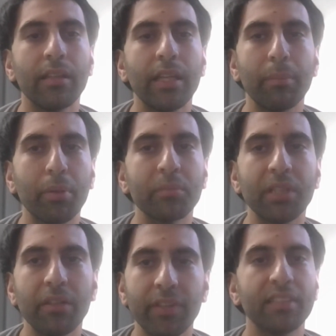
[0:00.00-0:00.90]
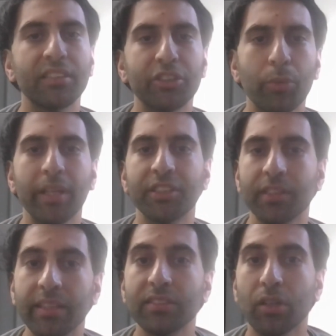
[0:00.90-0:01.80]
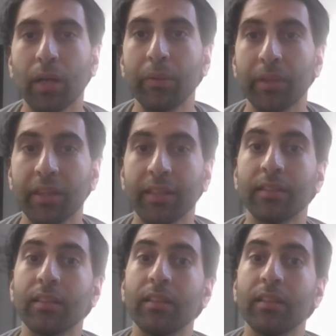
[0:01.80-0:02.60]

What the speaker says: He put himself in that situation. He's all right with it.